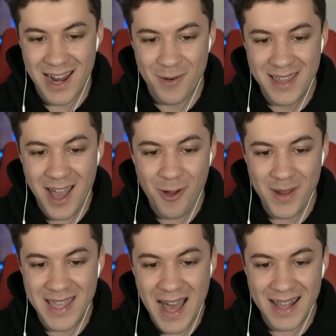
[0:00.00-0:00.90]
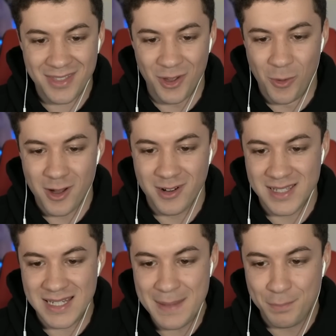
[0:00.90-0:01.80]
there we go, we got it! The water
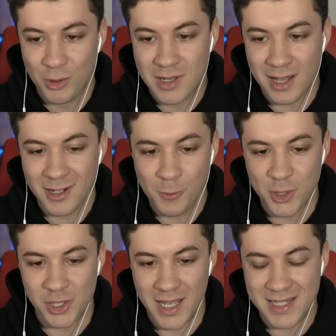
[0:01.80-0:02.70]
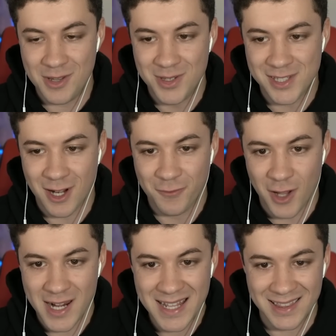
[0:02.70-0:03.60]
is a deep blue color. Would you like to use surf
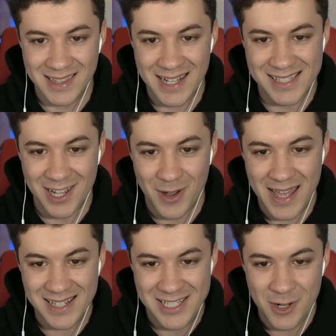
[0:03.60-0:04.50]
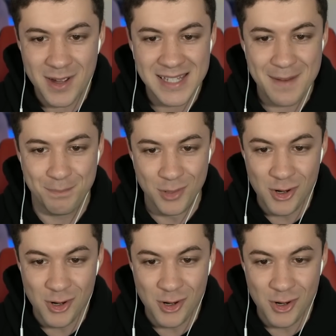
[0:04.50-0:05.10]
on it? Let's go ahead and do it, and